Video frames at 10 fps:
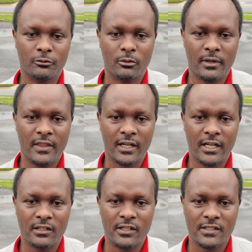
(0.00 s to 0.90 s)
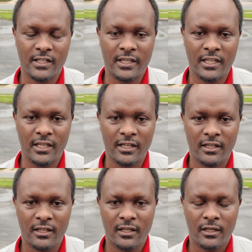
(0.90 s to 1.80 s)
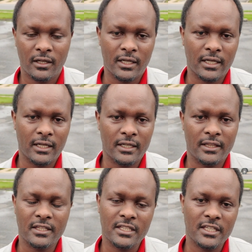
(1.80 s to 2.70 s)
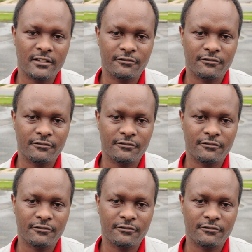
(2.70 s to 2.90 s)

from other countries are here and they are